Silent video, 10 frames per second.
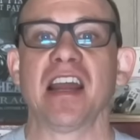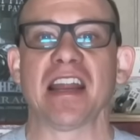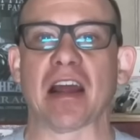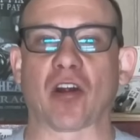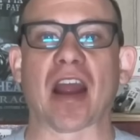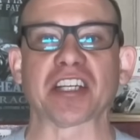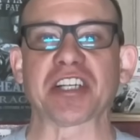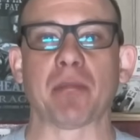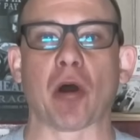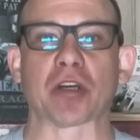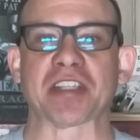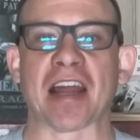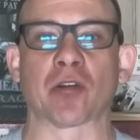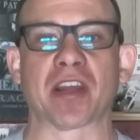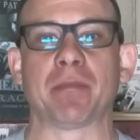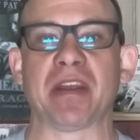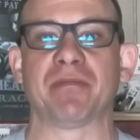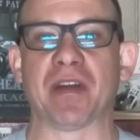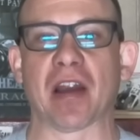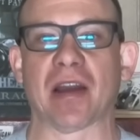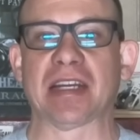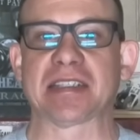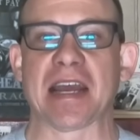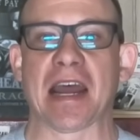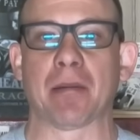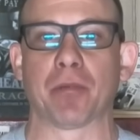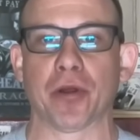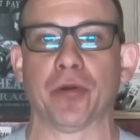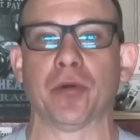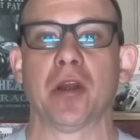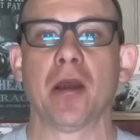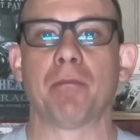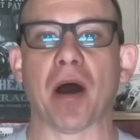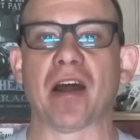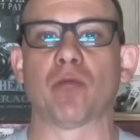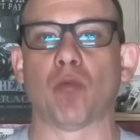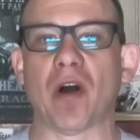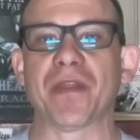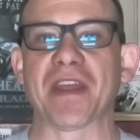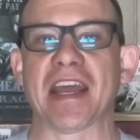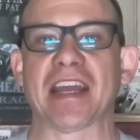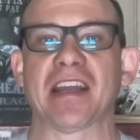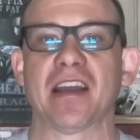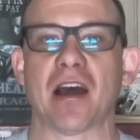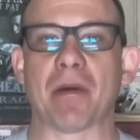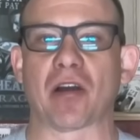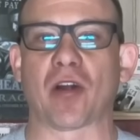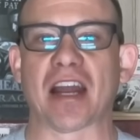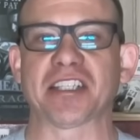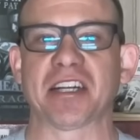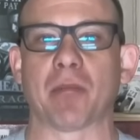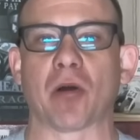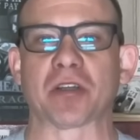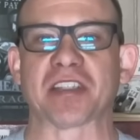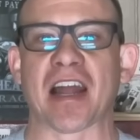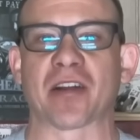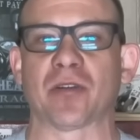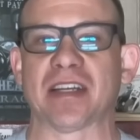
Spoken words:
Now, crashing a motorcycle can be very taboo, but one thing about crashing a motorcycle